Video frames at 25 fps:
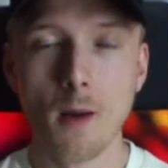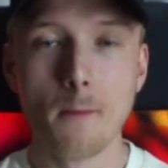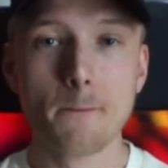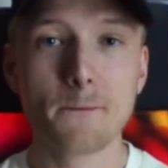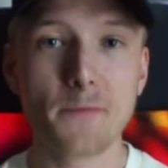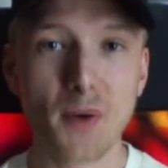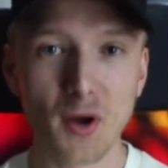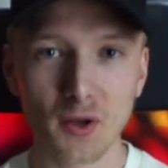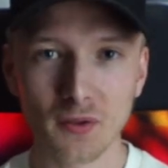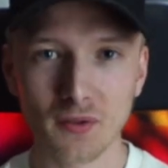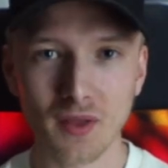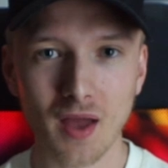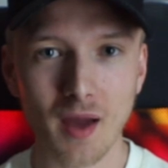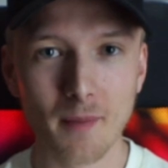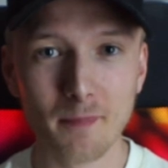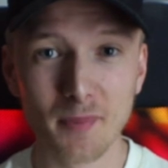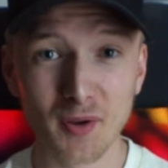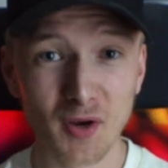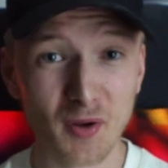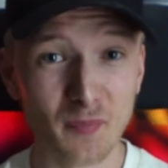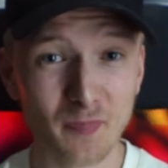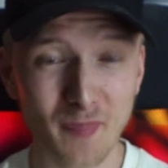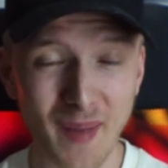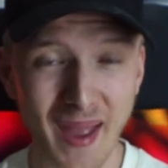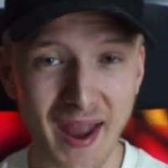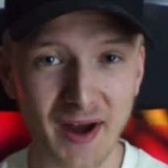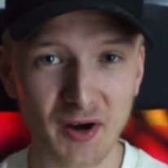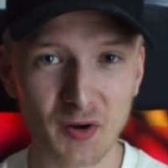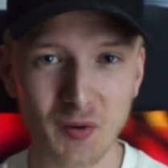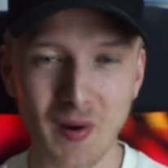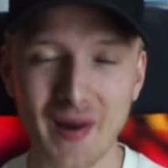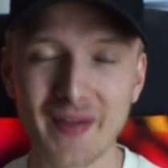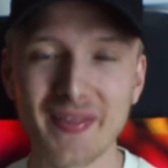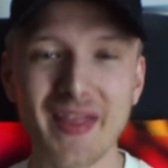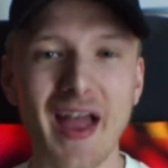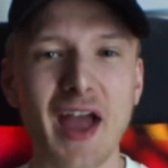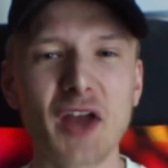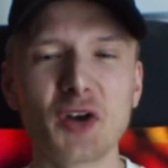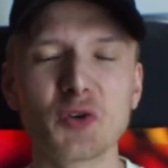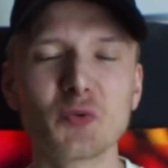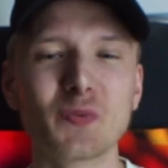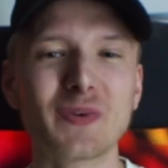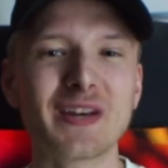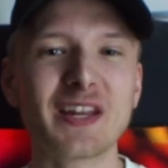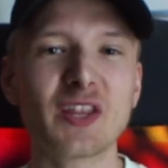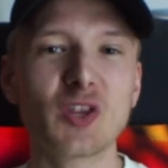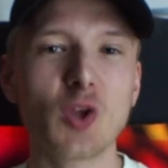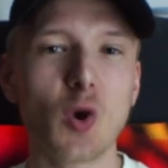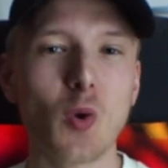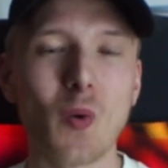But a bit of background, I don't
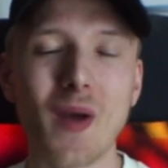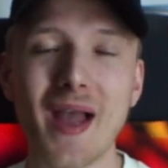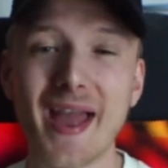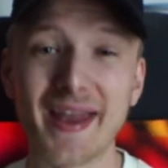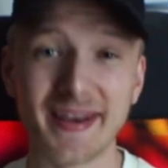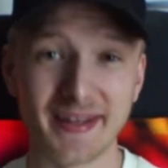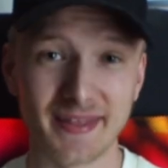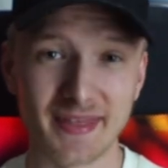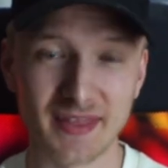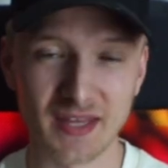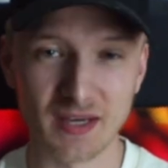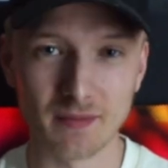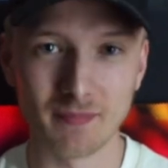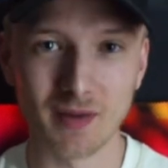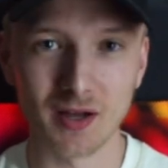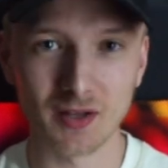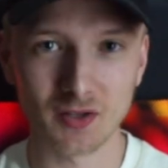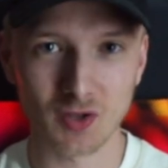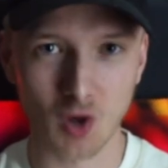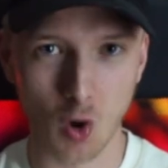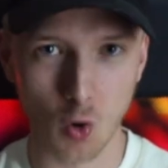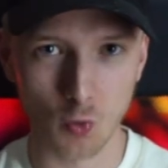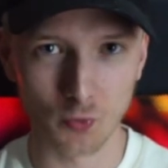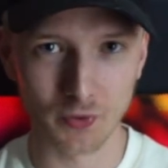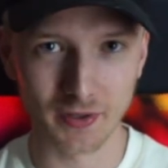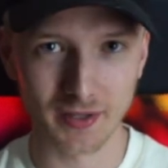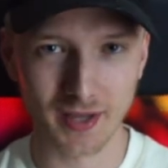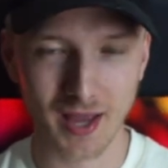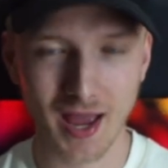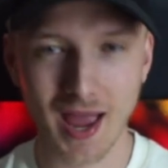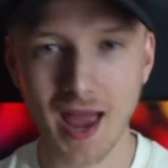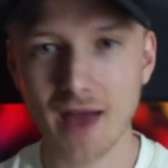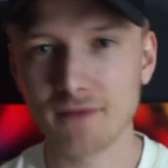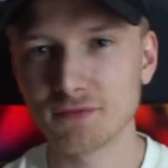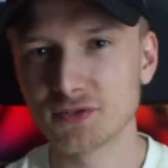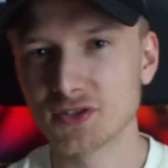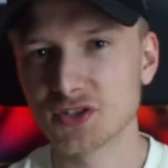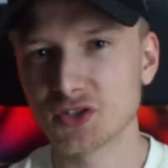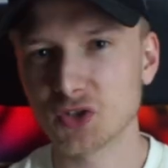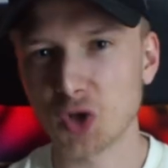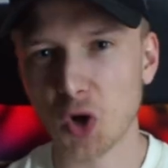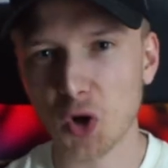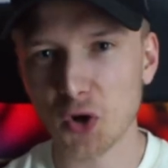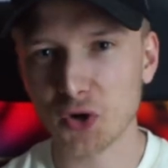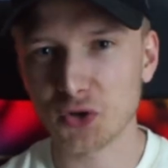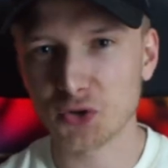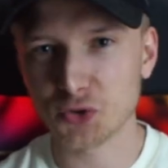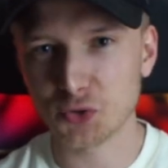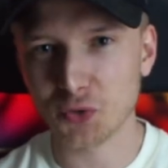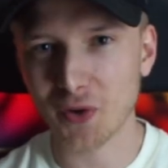really know anything about coding. I have
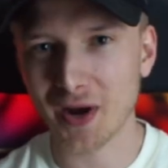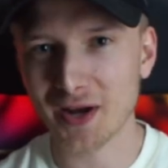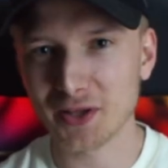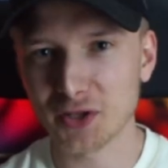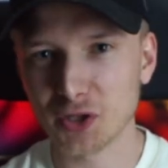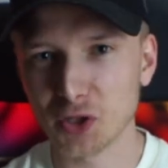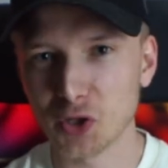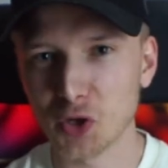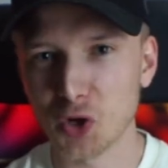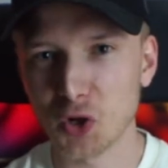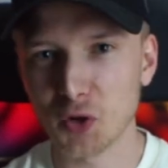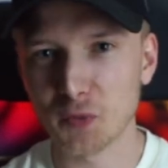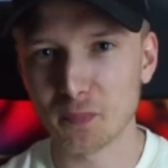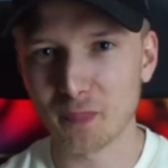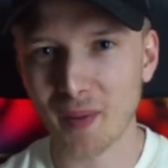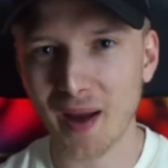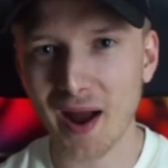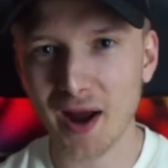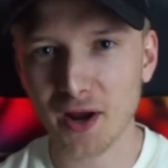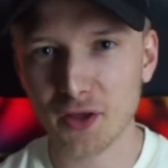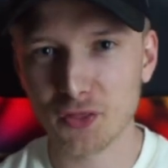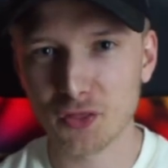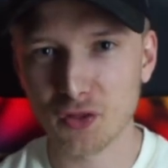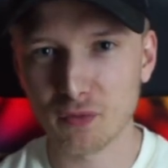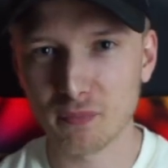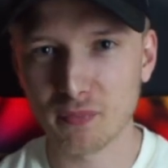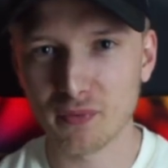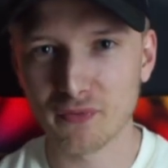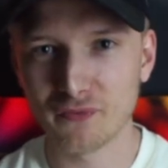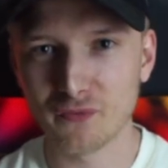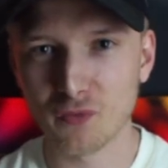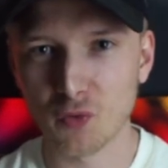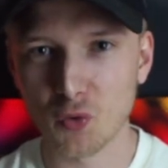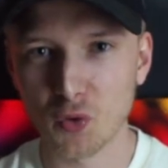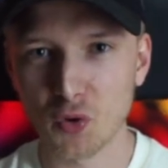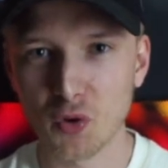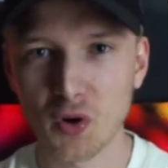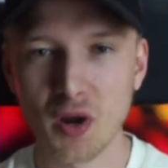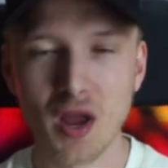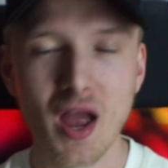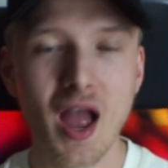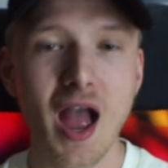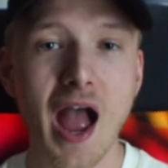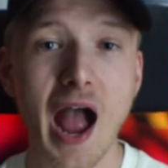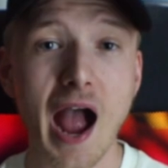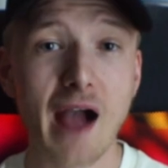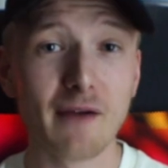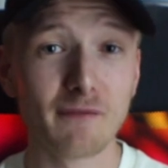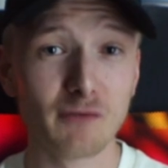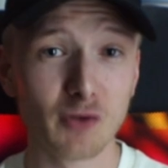start, tried to learn Python before,
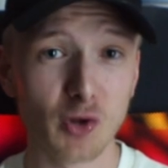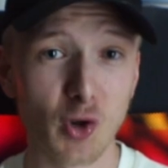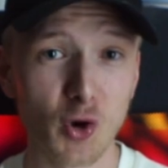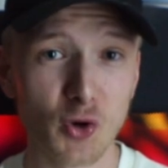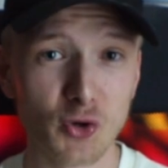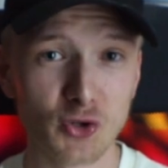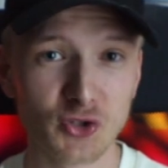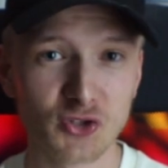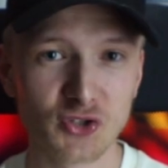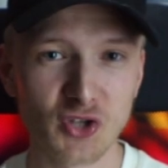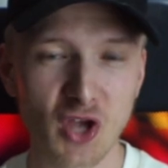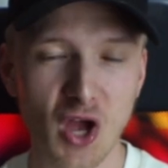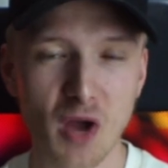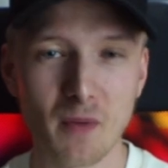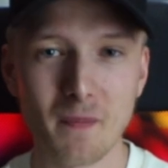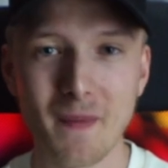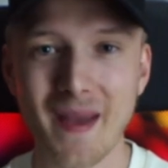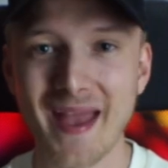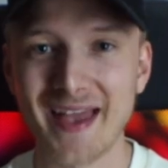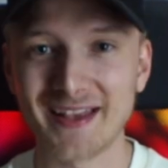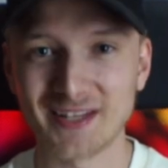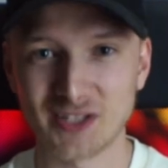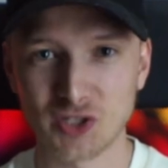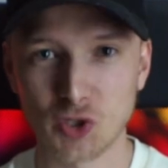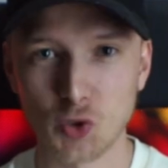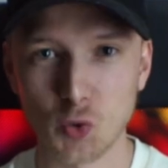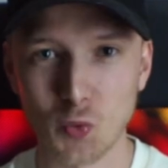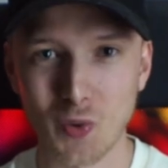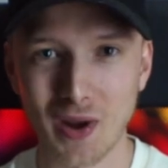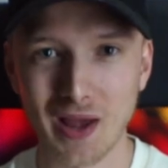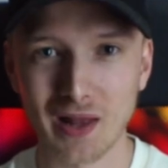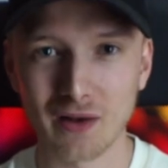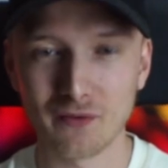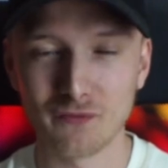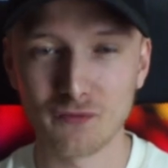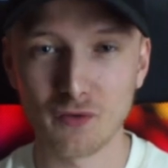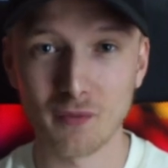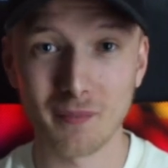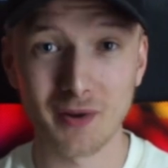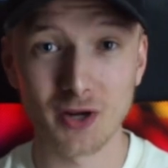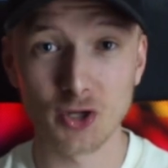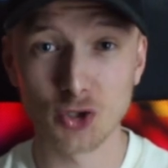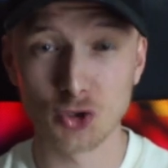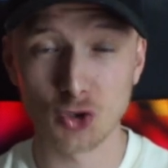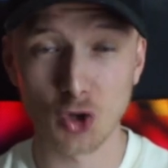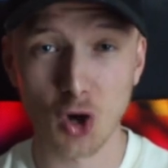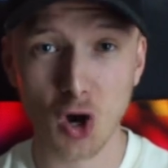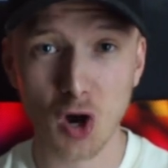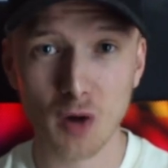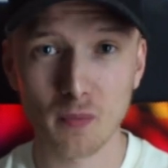I've learned some SQL for my
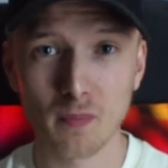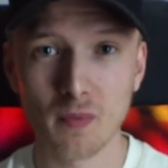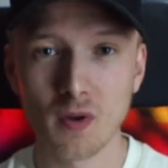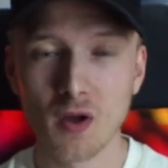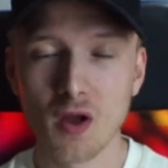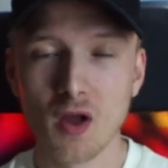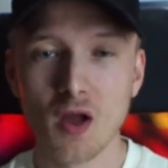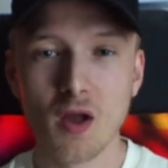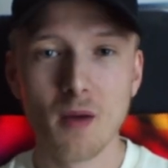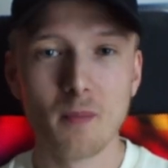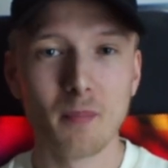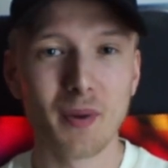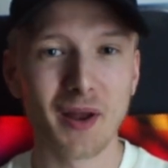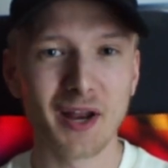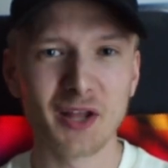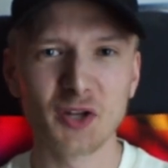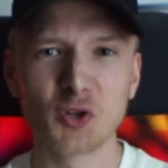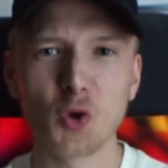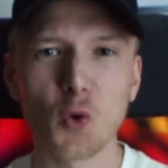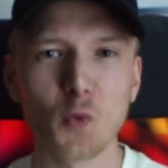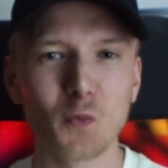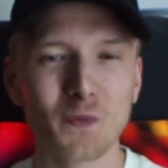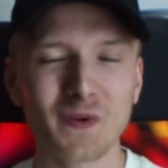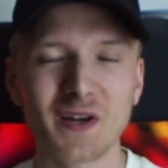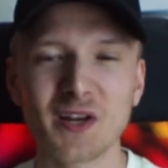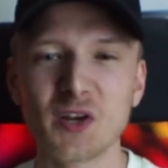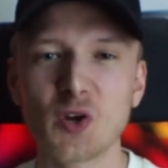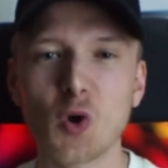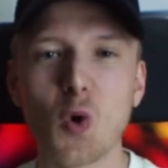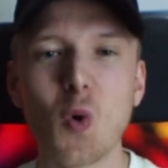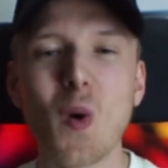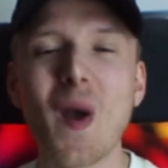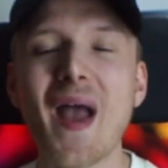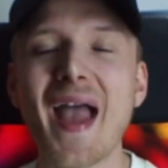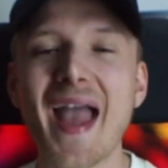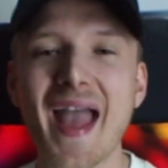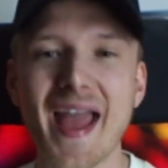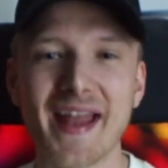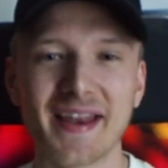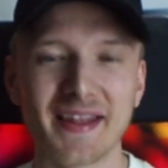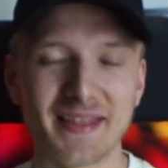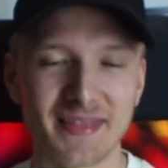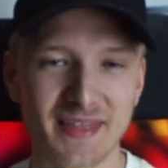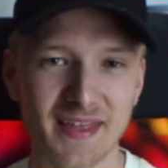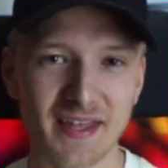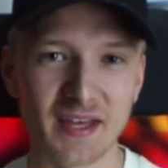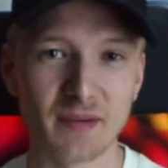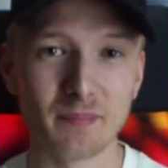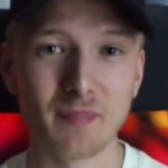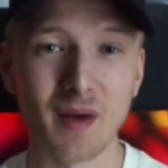job, but I don't really know
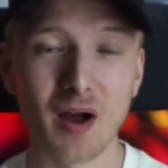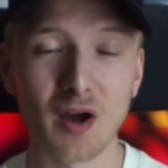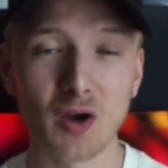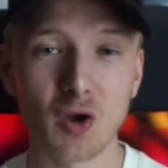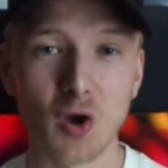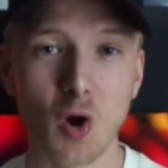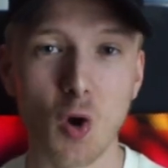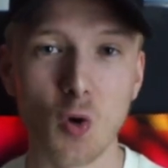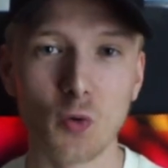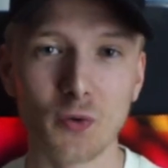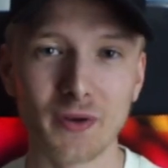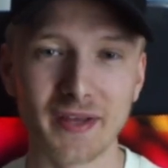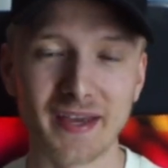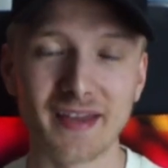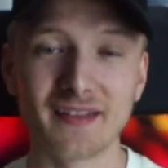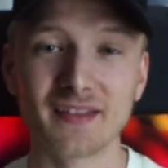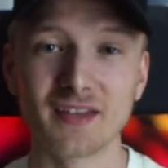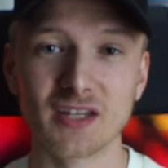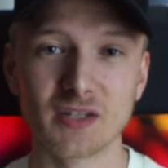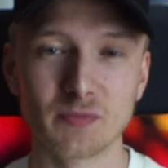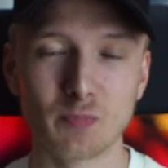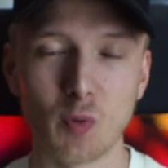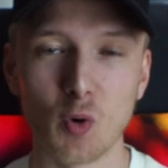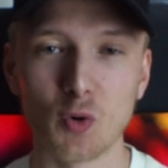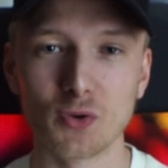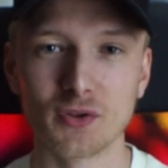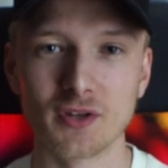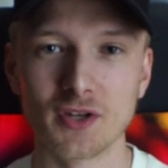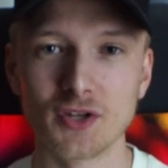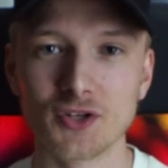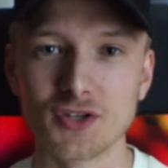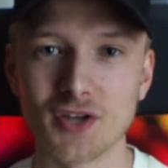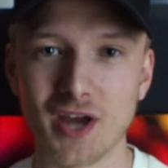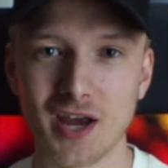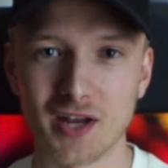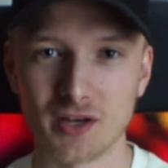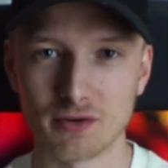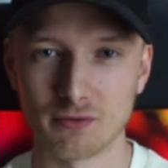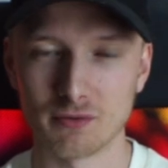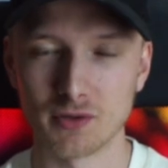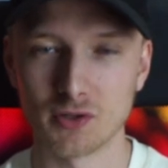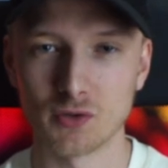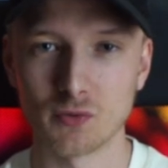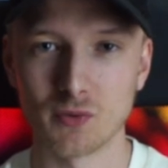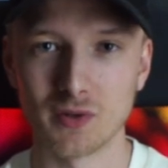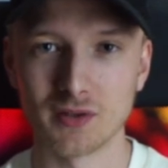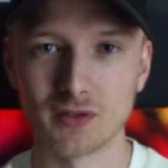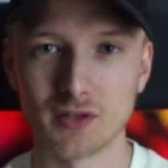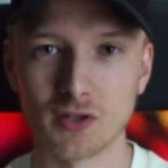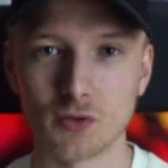anything about coding at this point in January
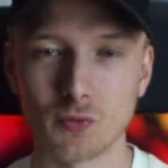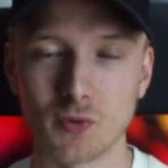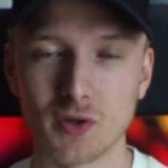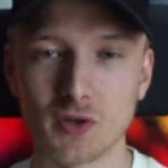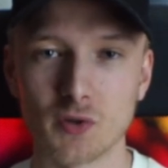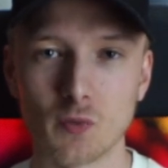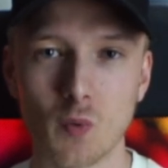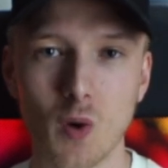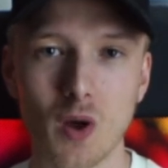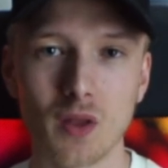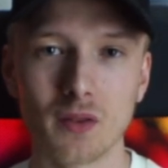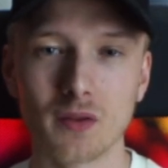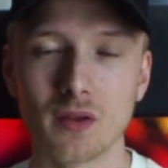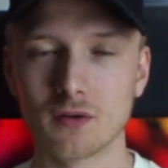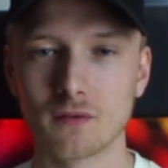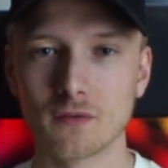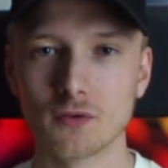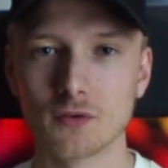2021.